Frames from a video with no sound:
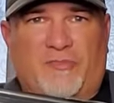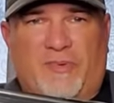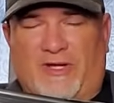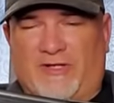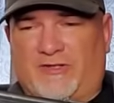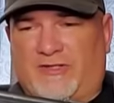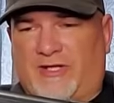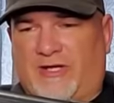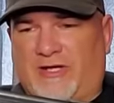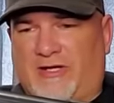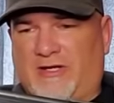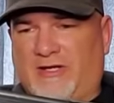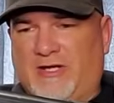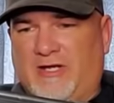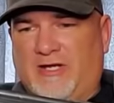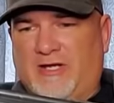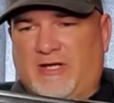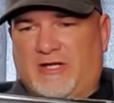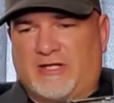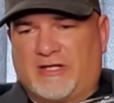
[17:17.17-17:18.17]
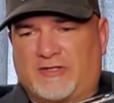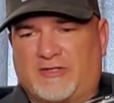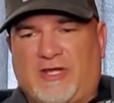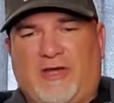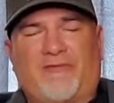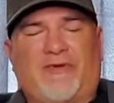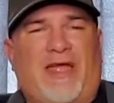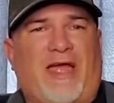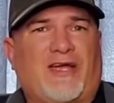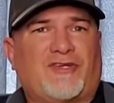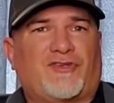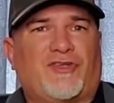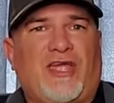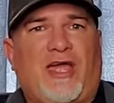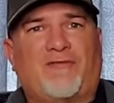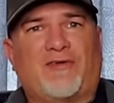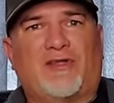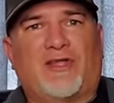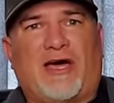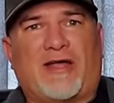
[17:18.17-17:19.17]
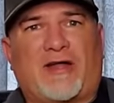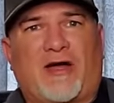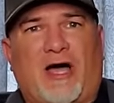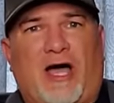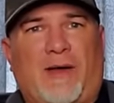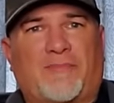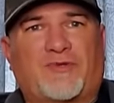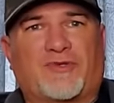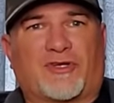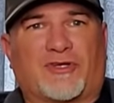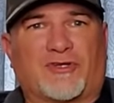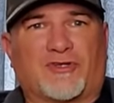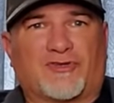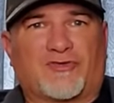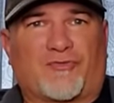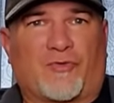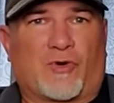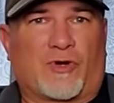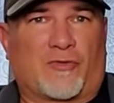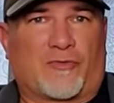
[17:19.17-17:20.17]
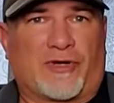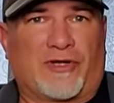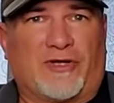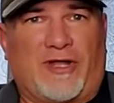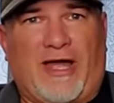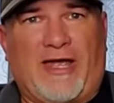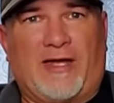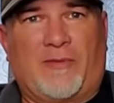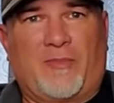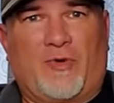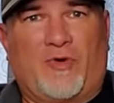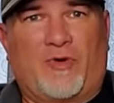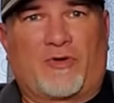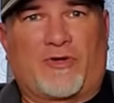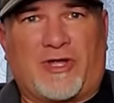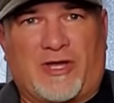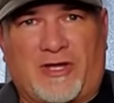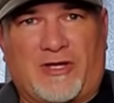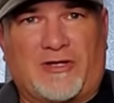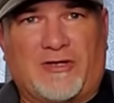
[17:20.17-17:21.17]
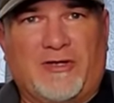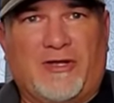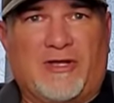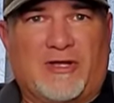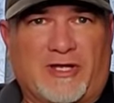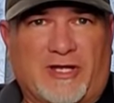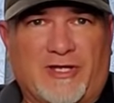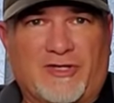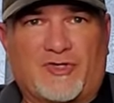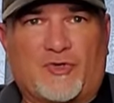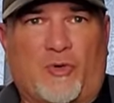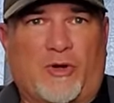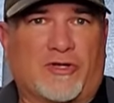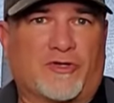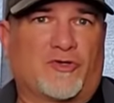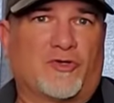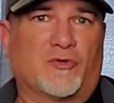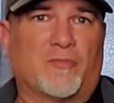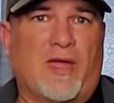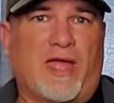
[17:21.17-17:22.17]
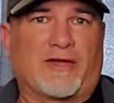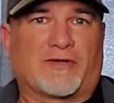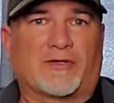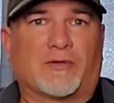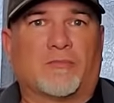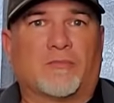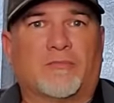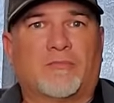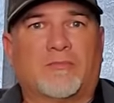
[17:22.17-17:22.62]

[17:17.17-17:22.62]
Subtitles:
But you actually have a lot of options for a reliable gun in 22 Magnum.